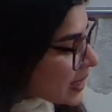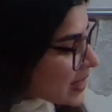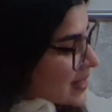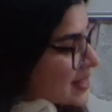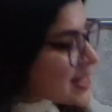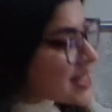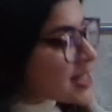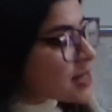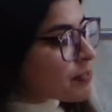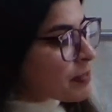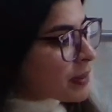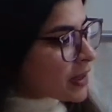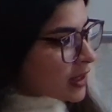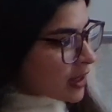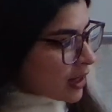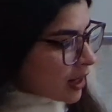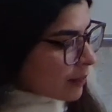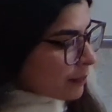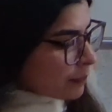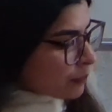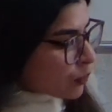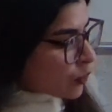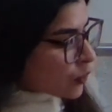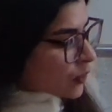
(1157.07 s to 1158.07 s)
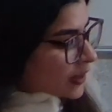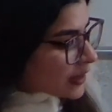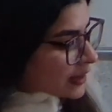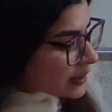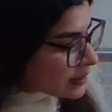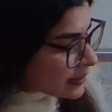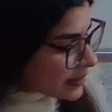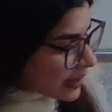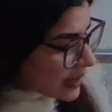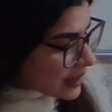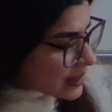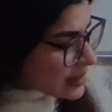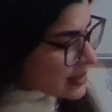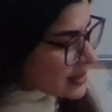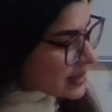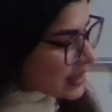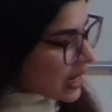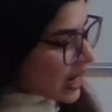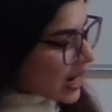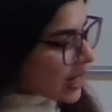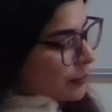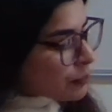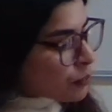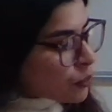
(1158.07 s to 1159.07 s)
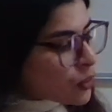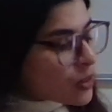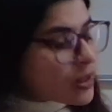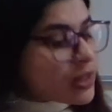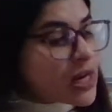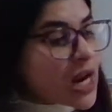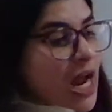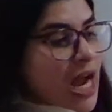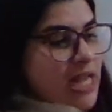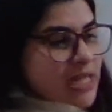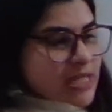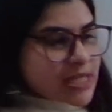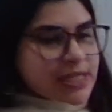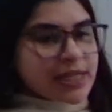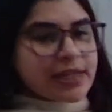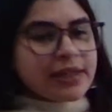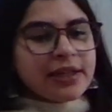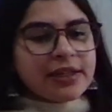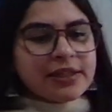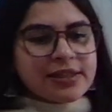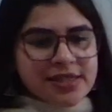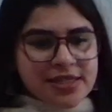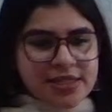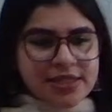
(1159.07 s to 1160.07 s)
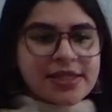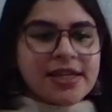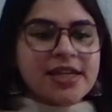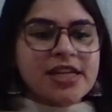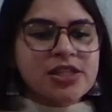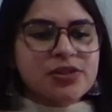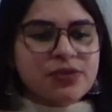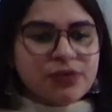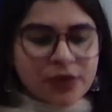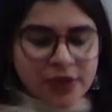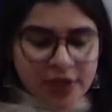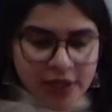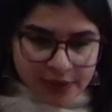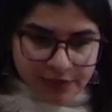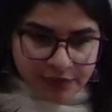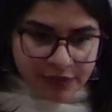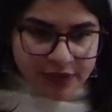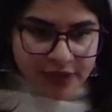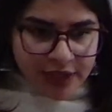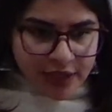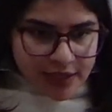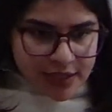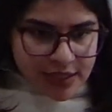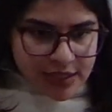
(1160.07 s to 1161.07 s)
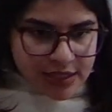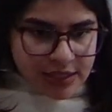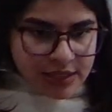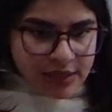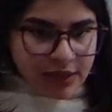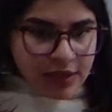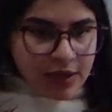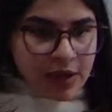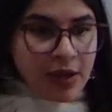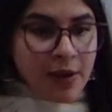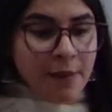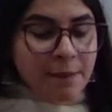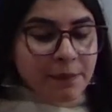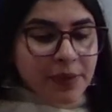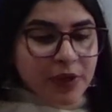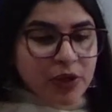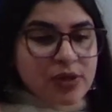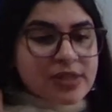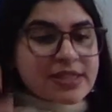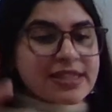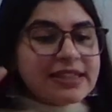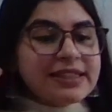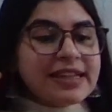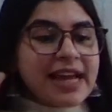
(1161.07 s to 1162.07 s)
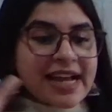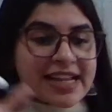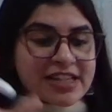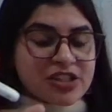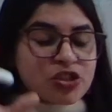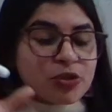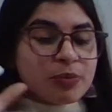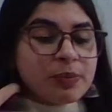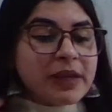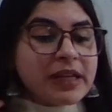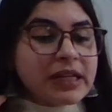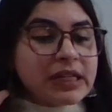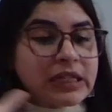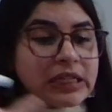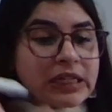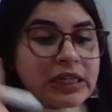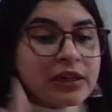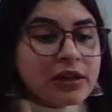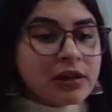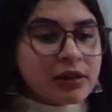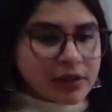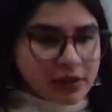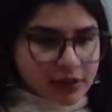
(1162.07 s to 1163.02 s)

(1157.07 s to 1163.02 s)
is become, more intense and more lasting it stays with us. Because it has to be clear.